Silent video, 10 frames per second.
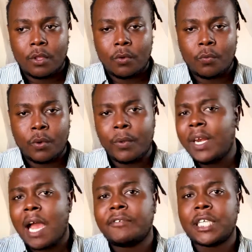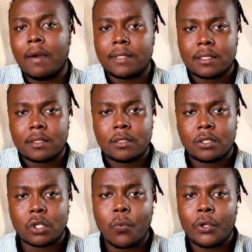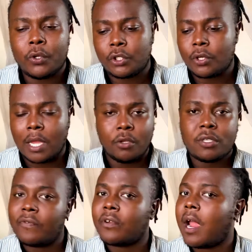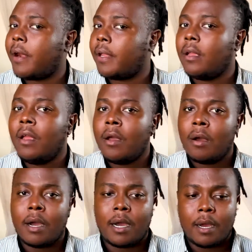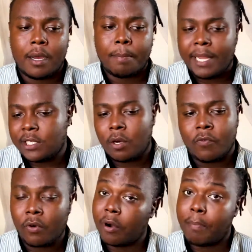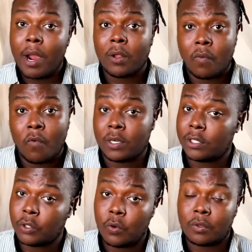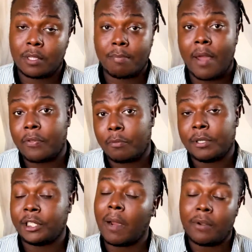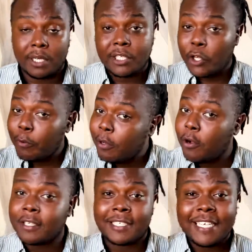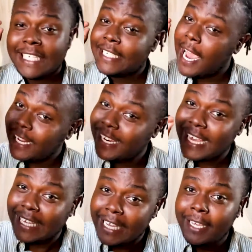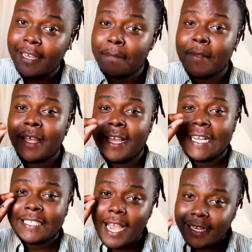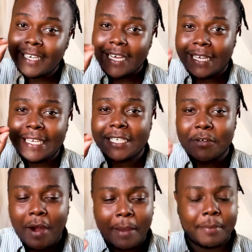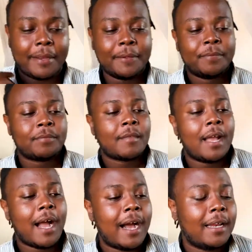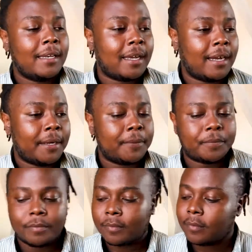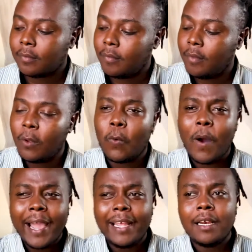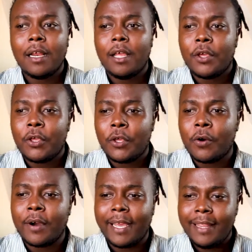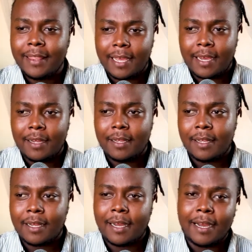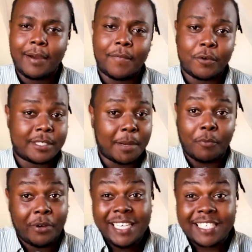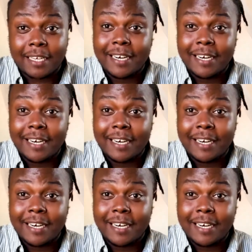we, we didn't have showers, so we used to used to have to carry uh, a basin of water, a bucket of water to go to the bathroom and shower. Just cubicles, just exactly like he, exactly like he described. And uh, while you're in there, uh, for some reason,